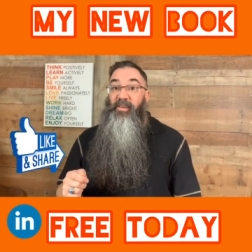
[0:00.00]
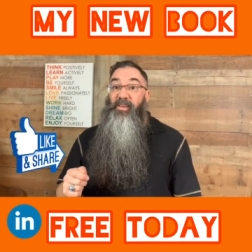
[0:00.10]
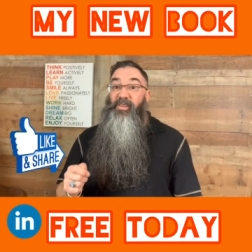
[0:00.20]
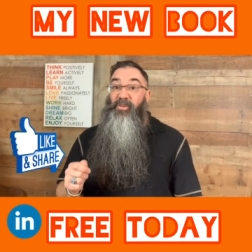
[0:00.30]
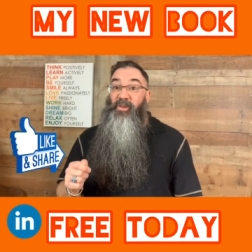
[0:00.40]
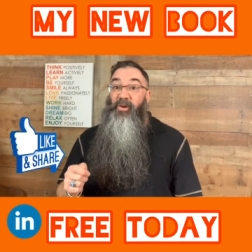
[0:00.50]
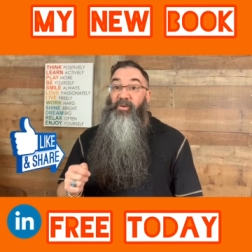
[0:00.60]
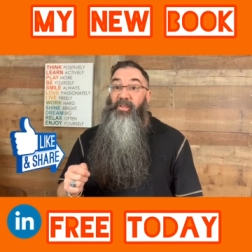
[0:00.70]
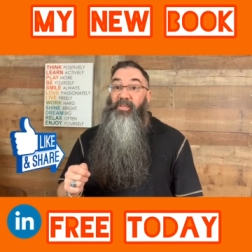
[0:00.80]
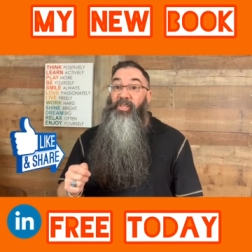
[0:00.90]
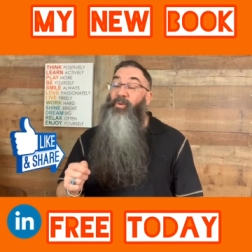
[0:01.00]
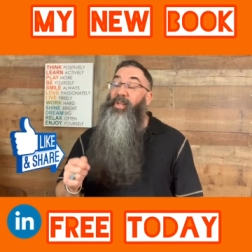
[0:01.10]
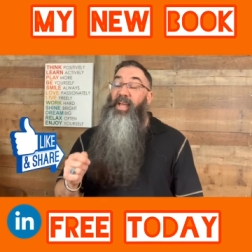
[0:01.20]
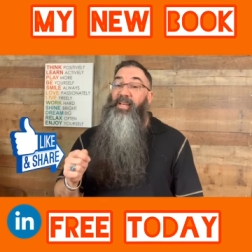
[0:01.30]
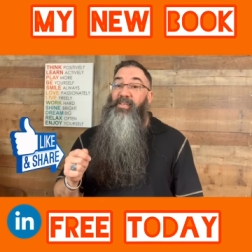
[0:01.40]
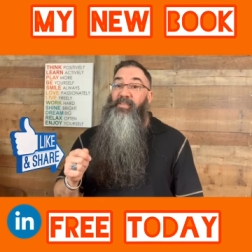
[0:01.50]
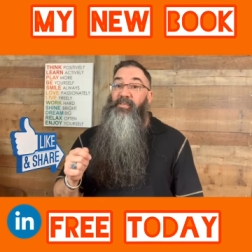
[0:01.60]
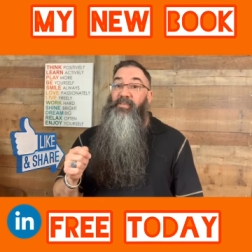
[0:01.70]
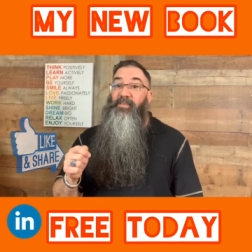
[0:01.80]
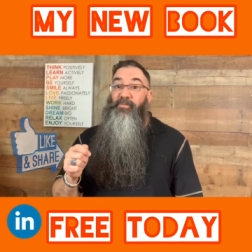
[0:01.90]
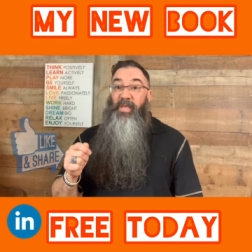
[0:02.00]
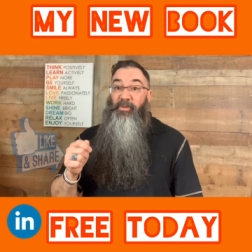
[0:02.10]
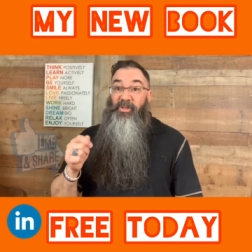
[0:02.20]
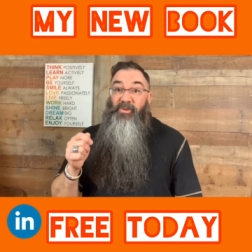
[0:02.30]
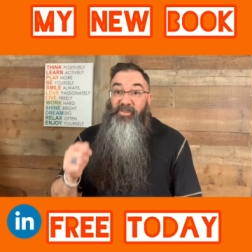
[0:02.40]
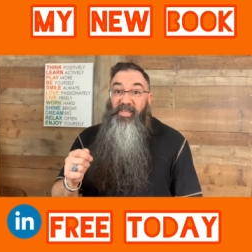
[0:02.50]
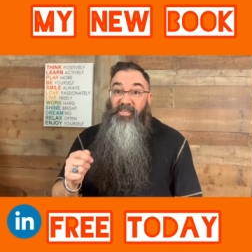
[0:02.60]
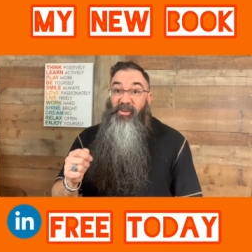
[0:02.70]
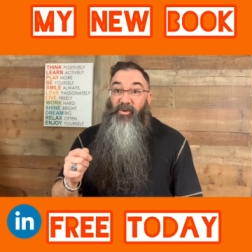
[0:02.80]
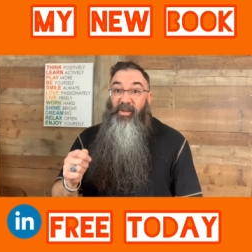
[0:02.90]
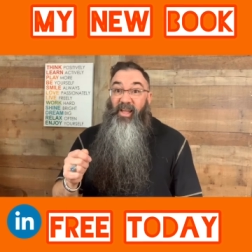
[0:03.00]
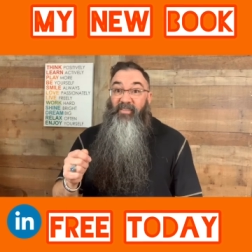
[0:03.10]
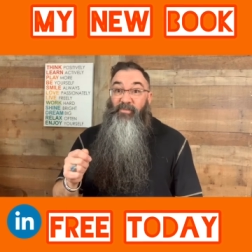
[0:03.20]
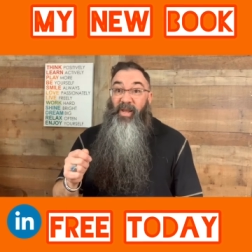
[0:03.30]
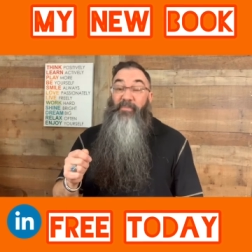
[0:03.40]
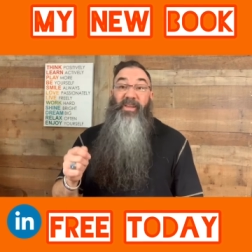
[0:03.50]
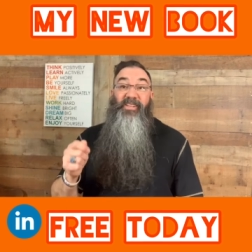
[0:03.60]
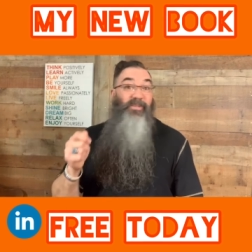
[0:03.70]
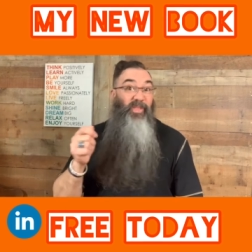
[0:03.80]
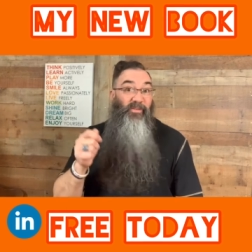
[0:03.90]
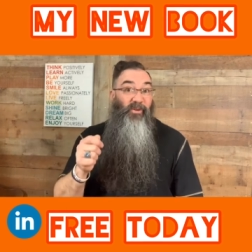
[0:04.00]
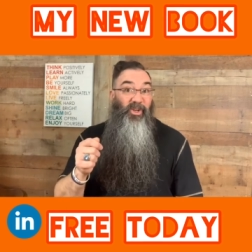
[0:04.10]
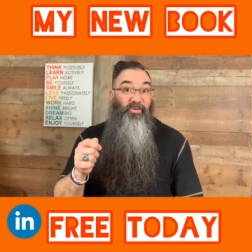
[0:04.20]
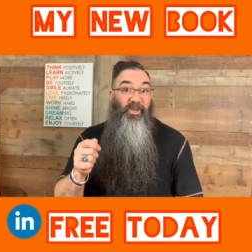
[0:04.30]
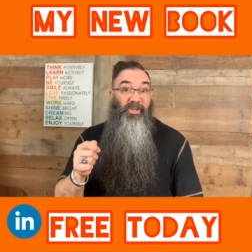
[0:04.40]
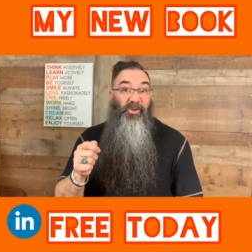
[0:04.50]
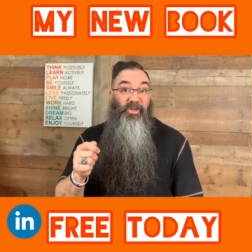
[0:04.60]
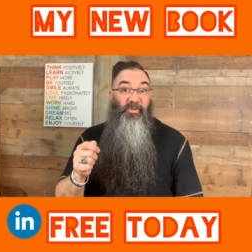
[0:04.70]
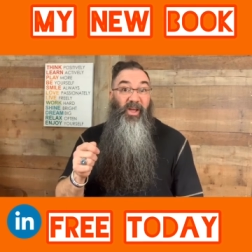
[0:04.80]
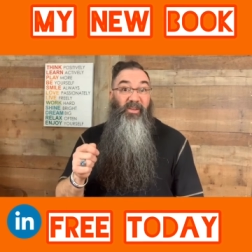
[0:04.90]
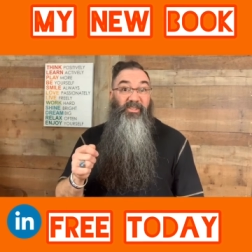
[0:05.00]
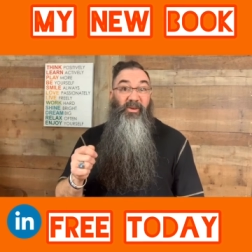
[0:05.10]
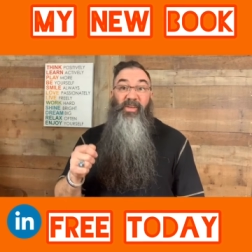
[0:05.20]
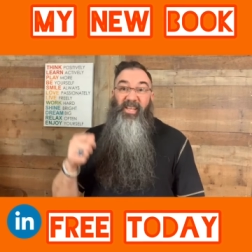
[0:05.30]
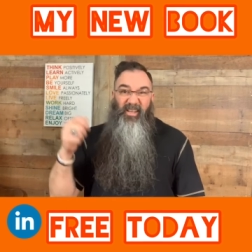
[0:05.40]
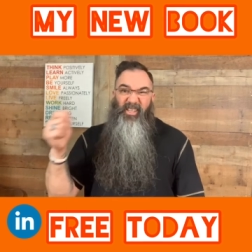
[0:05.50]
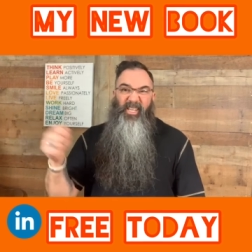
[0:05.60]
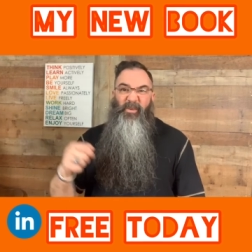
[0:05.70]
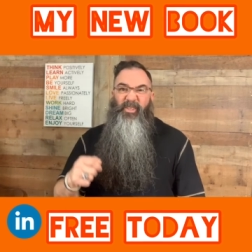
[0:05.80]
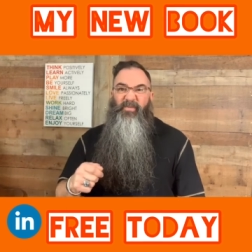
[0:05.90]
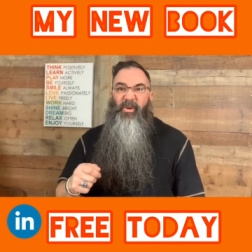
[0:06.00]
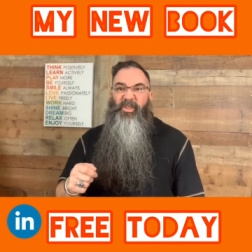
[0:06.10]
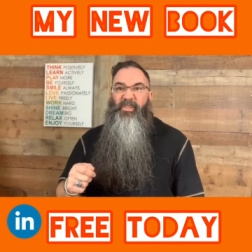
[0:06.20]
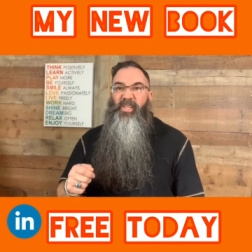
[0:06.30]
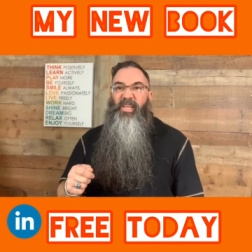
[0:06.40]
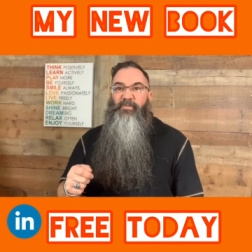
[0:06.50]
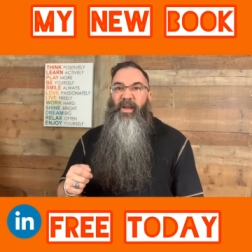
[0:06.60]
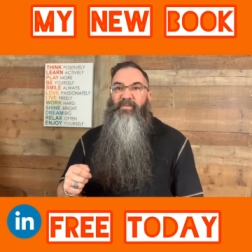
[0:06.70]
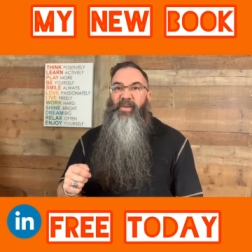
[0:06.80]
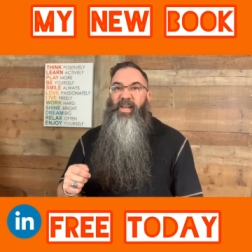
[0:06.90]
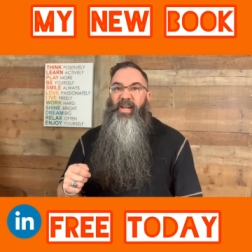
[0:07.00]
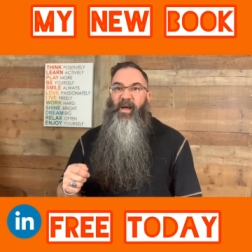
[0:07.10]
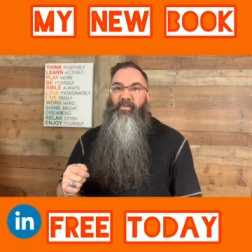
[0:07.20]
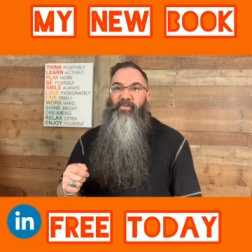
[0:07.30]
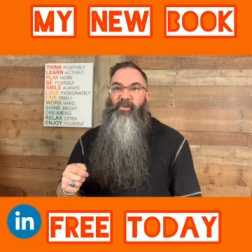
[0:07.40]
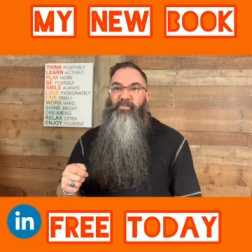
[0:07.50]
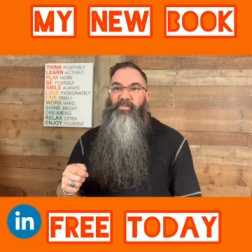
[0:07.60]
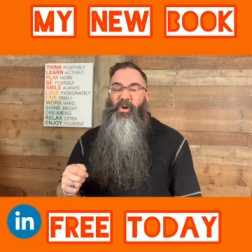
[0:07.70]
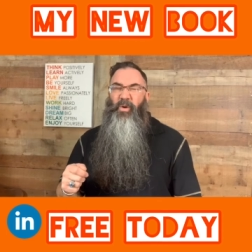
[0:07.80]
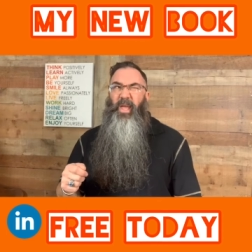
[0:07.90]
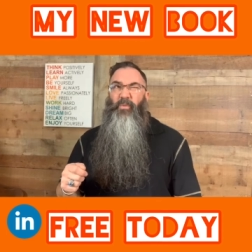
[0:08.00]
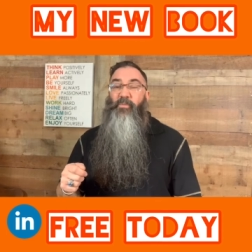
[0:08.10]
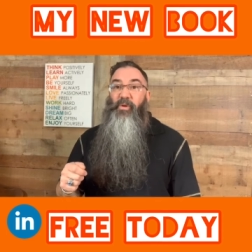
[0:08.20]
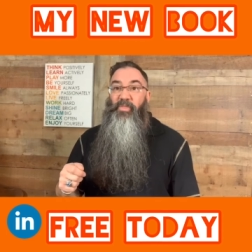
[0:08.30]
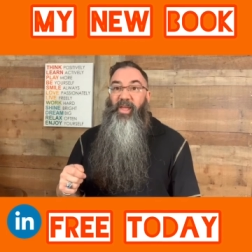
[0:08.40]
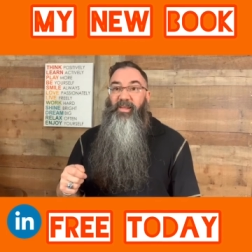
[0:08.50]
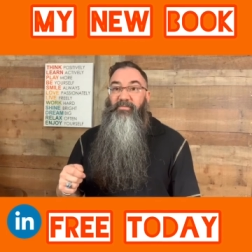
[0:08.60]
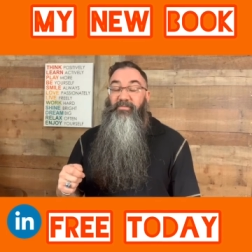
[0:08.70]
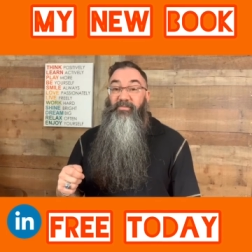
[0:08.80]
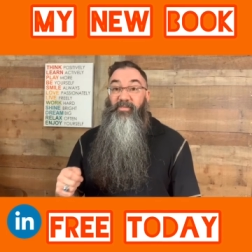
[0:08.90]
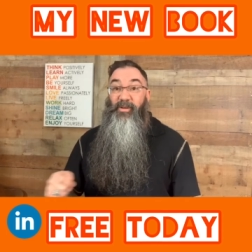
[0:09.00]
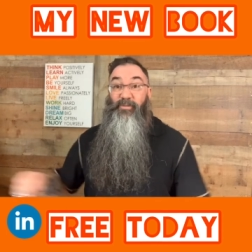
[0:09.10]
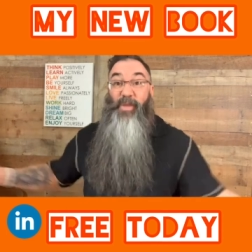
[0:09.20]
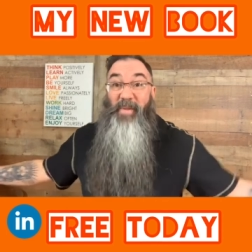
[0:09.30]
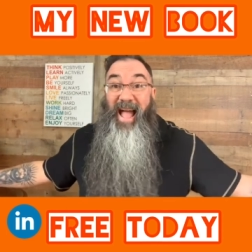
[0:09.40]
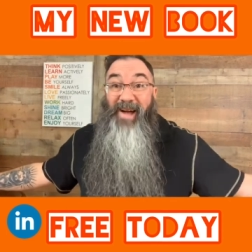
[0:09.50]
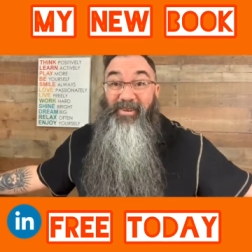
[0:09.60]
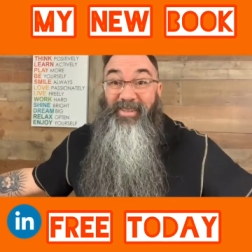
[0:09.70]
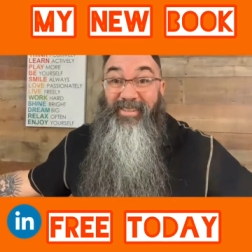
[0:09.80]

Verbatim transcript: You know you would like to be able to use this in your own life, but I bet you some other folks would too as well. So share it with some folks you think might find it helpful. Oh yeah, one more thing. Flip out!